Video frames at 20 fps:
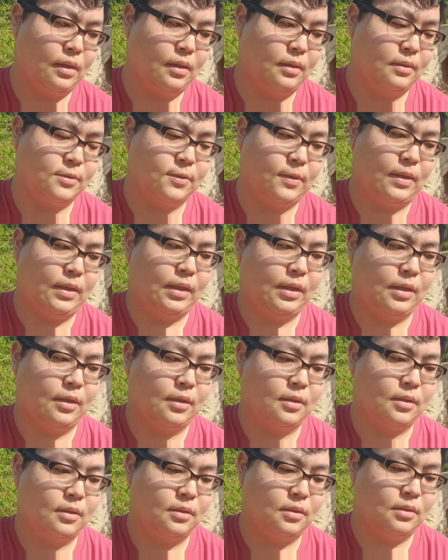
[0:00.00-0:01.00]
So I
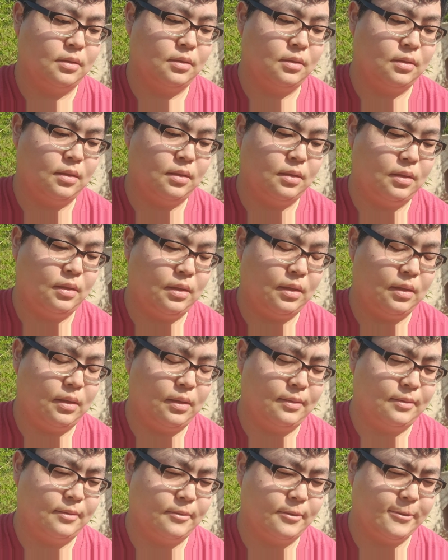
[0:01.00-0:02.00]
hear,
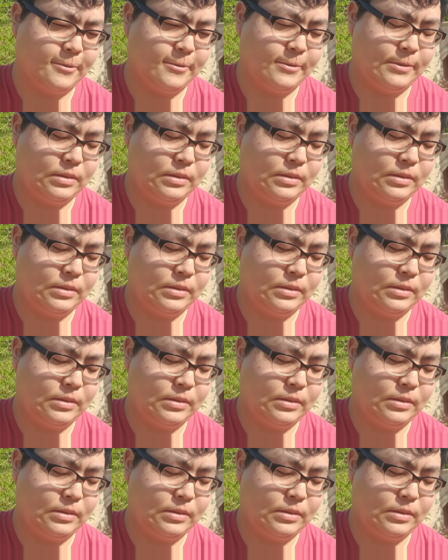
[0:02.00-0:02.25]
and